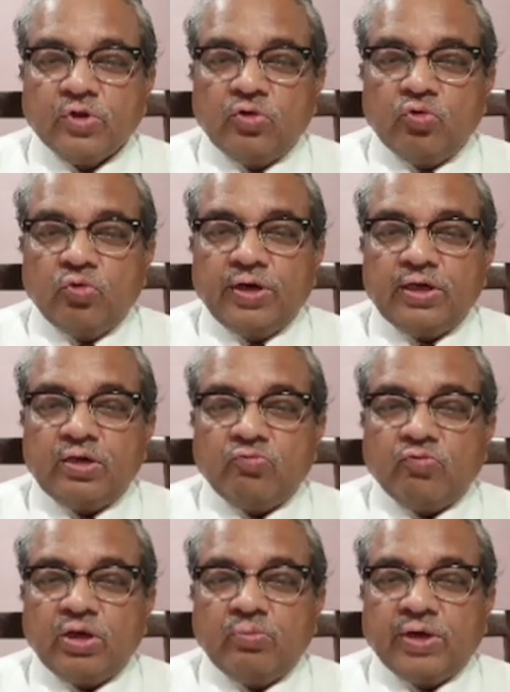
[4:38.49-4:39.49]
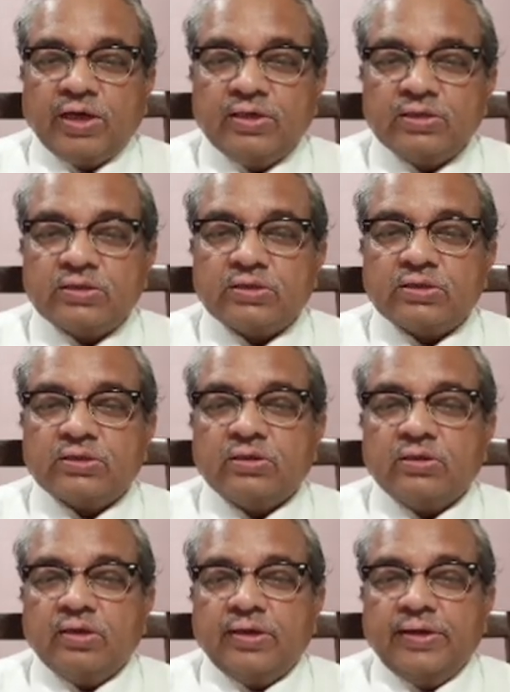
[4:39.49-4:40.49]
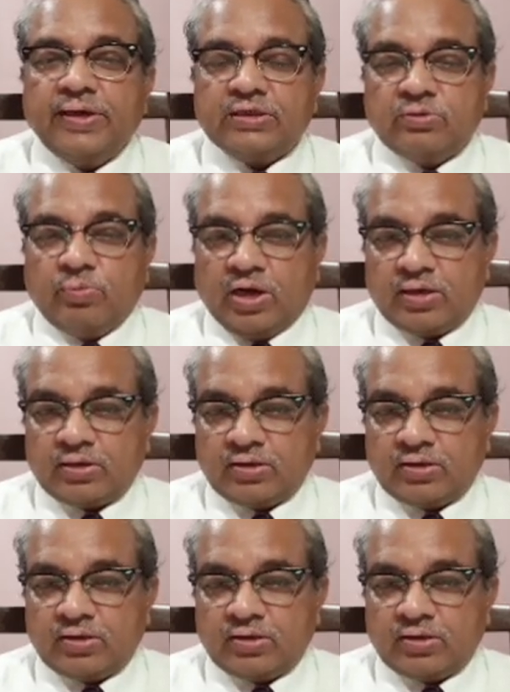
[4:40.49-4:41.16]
to get 1 minus x bar.